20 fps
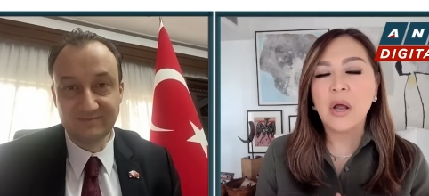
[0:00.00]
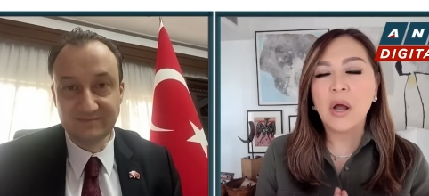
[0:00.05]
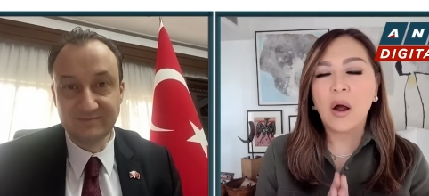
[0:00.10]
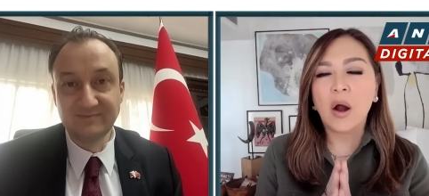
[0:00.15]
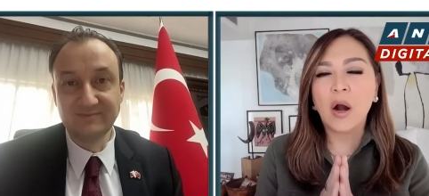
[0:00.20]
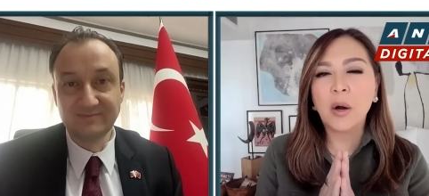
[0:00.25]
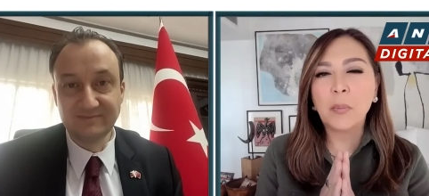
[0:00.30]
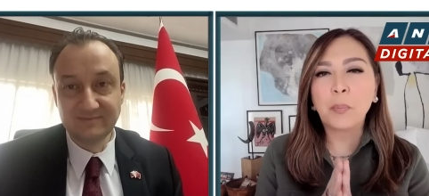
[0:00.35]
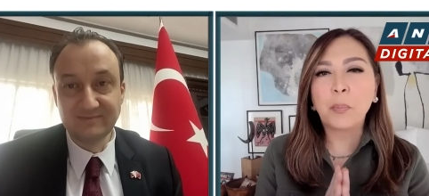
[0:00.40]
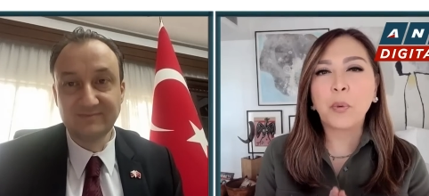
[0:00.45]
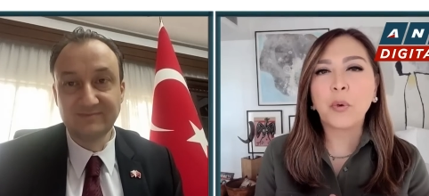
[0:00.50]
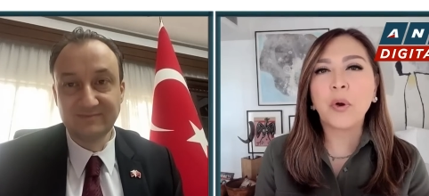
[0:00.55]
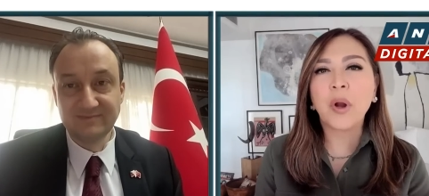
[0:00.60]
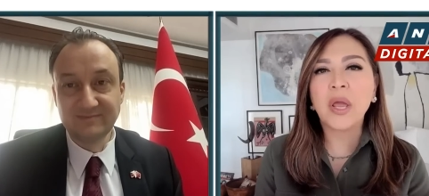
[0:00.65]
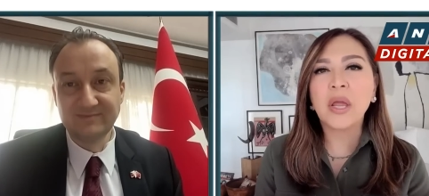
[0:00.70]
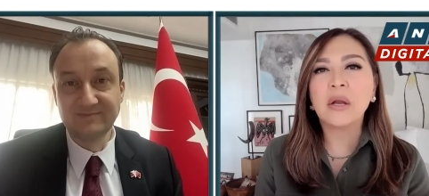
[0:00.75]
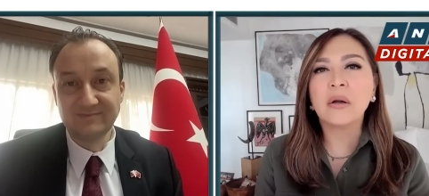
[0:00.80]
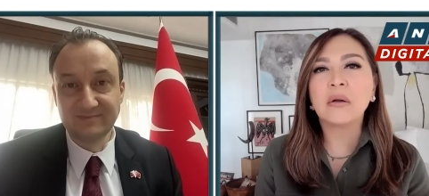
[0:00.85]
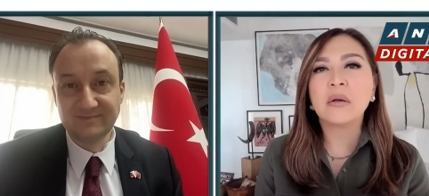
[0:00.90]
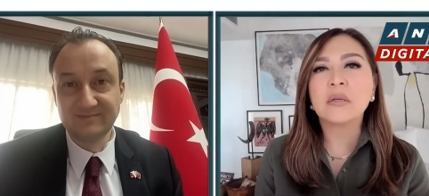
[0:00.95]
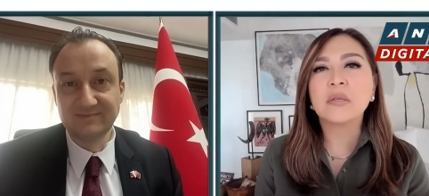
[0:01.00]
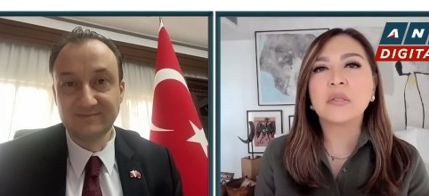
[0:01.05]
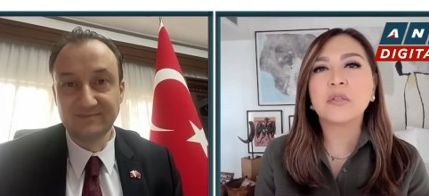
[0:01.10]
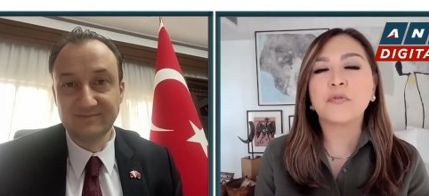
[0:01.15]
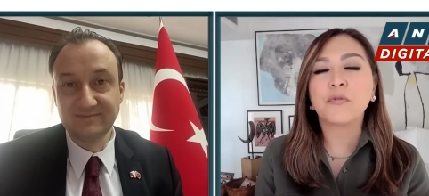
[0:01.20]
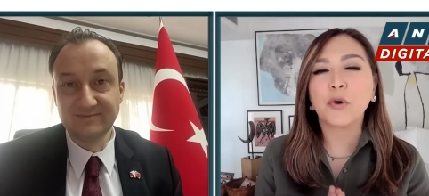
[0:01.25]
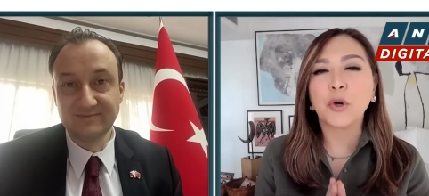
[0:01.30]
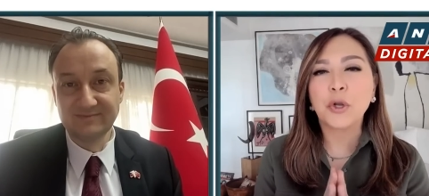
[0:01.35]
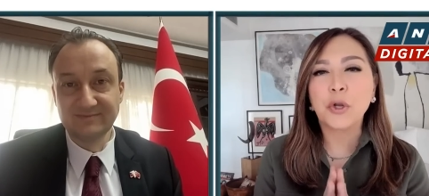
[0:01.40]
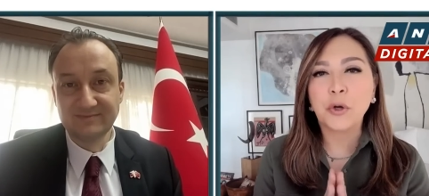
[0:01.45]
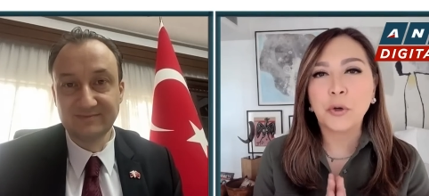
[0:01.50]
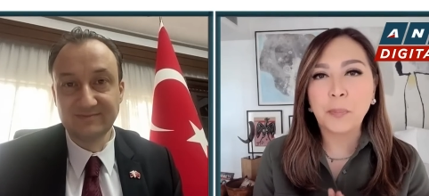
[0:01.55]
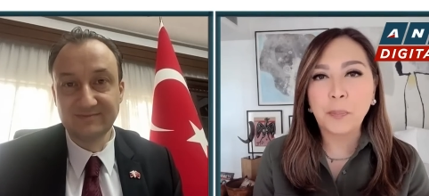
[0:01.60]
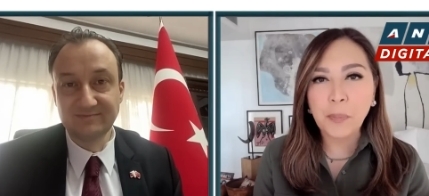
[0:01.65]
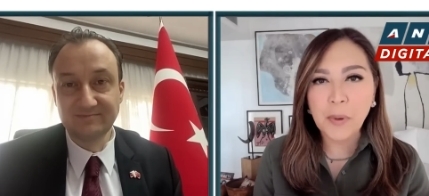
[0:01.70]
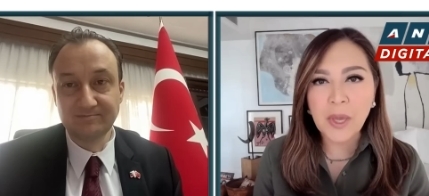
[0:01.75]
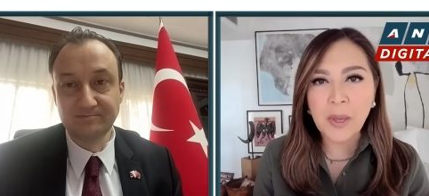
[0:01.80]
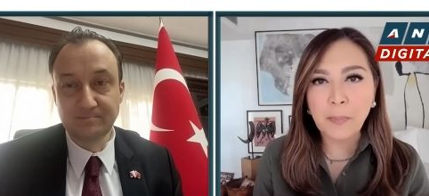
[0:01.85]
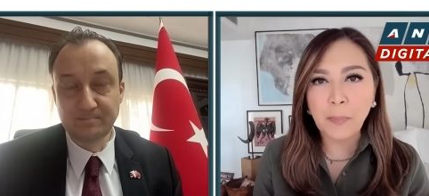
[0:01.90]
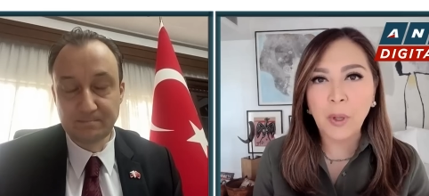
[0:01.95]
Speaker 1: Our prayers for your
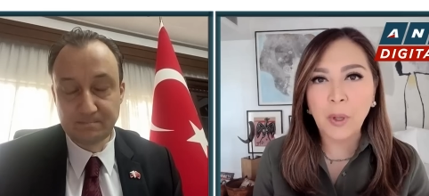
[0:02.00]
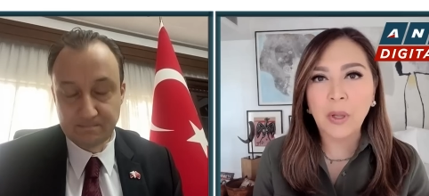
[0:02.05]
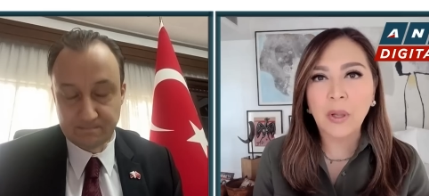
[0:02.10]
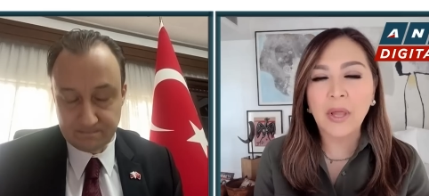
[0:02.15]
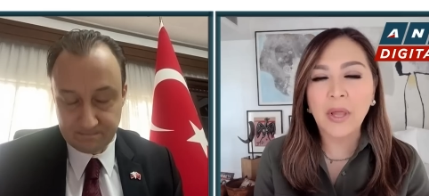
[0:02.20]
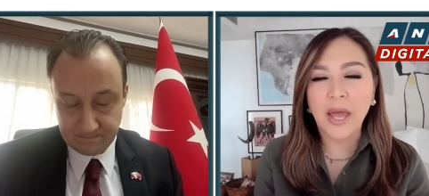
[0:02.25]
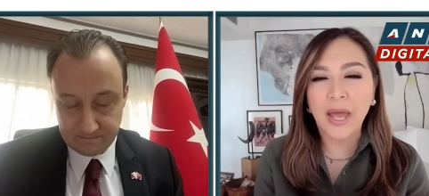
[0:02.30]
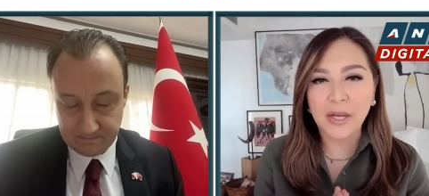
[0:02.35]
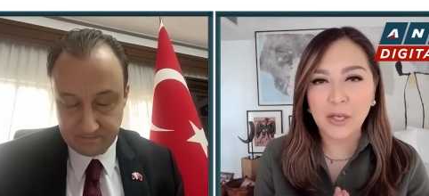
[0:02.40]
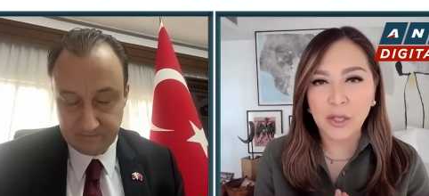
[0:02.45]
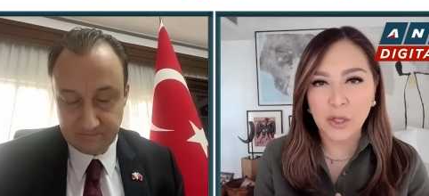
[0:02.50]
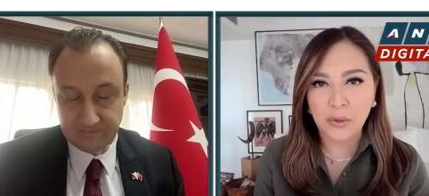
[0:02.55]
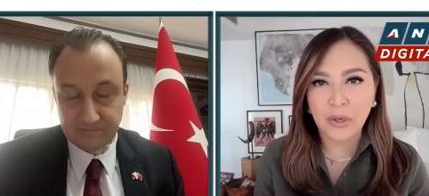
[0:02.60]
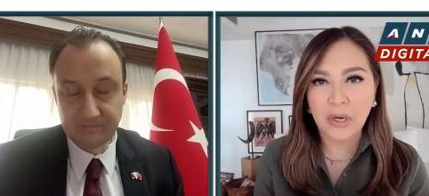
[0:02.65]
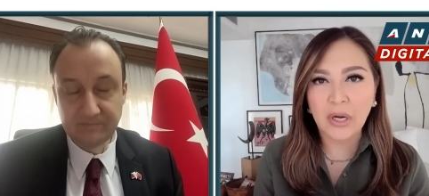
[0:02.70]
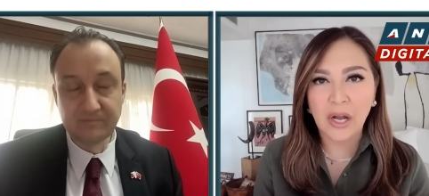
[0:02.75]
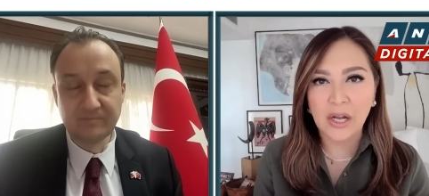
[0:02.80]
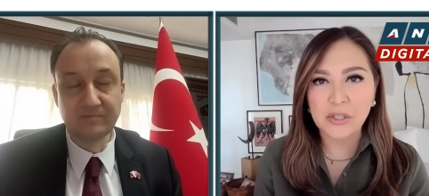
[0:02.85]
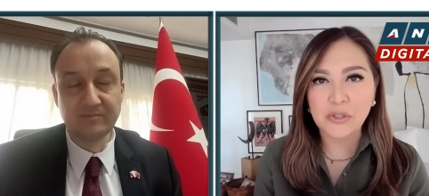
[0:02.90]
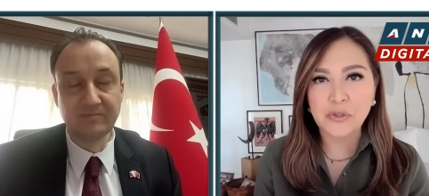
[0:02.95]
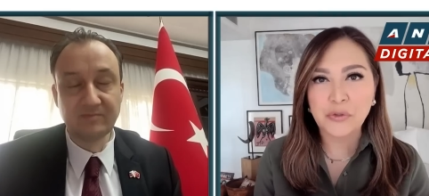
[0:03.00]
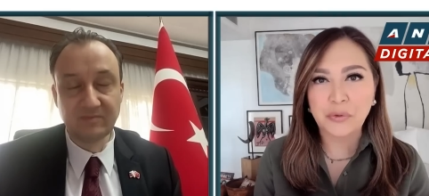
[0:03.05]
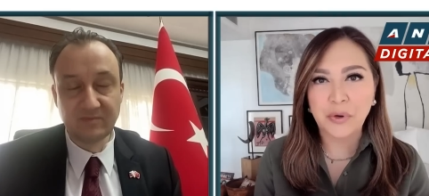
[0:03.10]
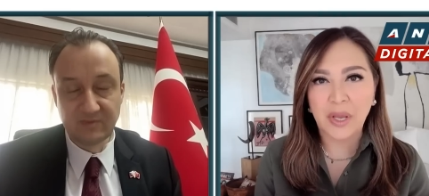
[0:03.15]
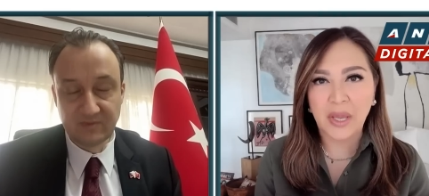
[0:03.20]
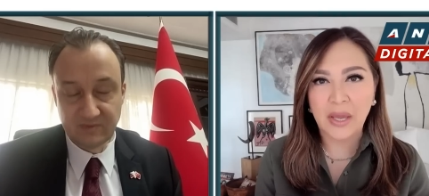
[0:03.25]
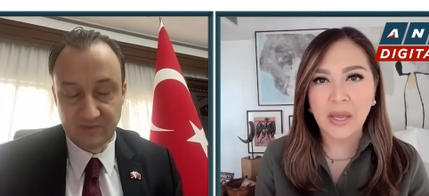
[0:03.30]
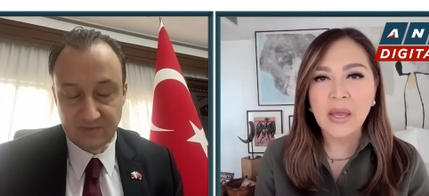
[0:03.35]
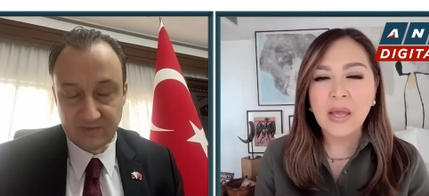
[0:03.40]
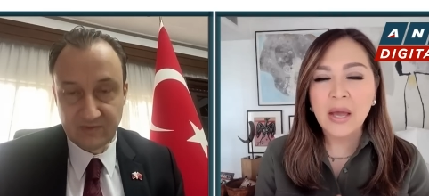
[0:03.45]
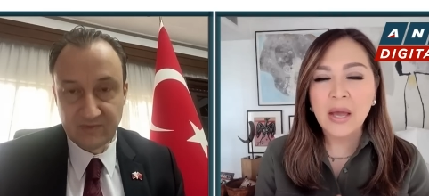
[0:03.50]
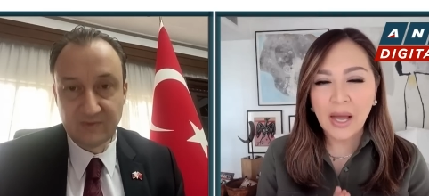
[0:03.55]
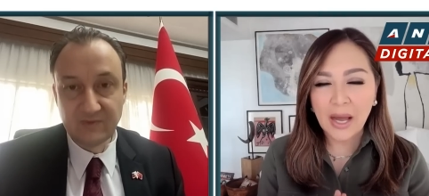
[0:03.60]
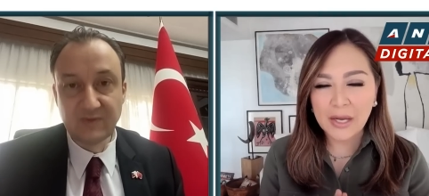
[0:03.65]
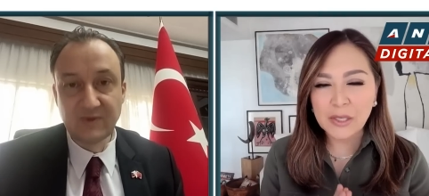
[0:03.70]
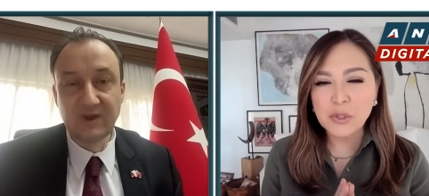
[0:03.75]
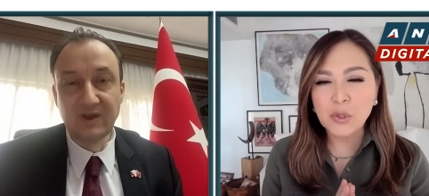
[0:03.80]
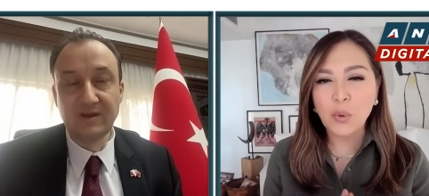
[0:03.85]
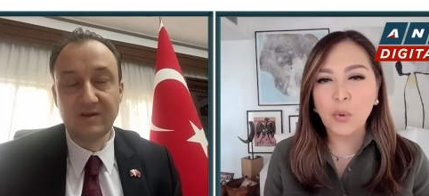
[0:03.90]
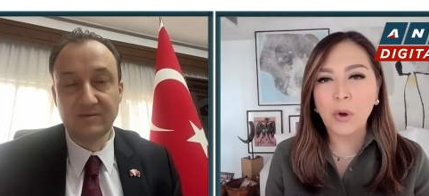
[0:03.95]
people and your country. I
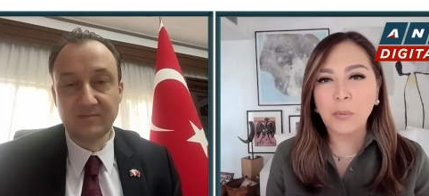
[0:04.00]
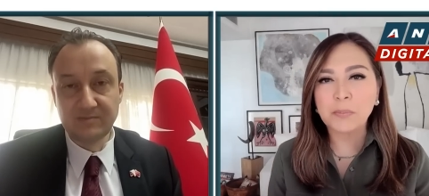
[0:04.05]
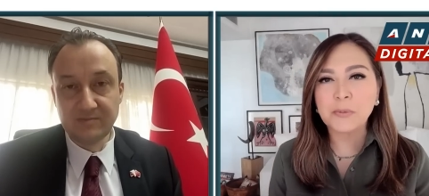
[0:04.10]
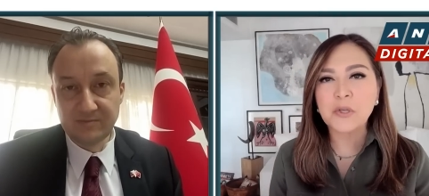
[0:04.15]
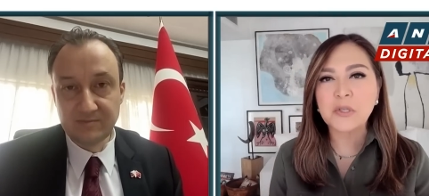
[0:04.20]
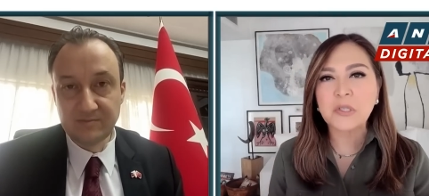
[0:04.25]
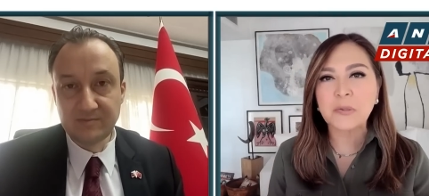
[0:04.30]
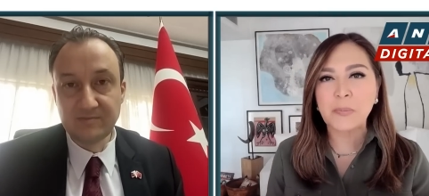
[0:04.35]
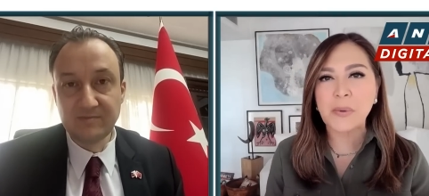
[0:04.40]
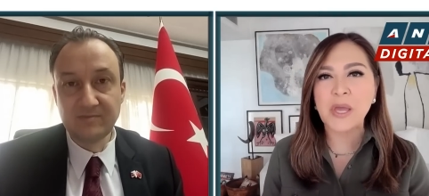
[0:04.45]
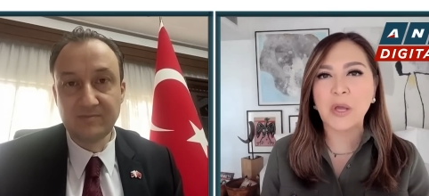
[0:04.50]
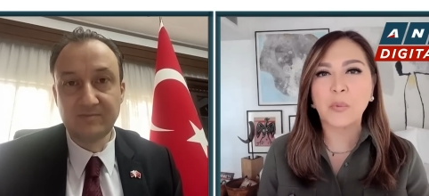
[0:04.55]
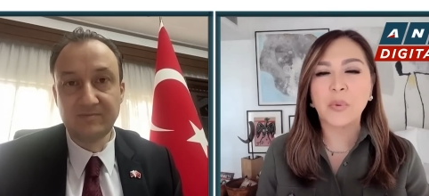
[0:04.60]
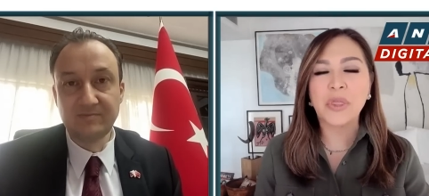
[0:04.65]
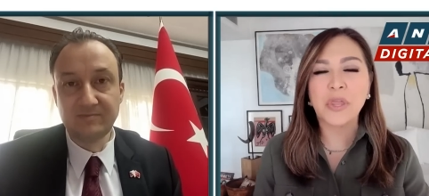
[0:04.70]
do hope to speak with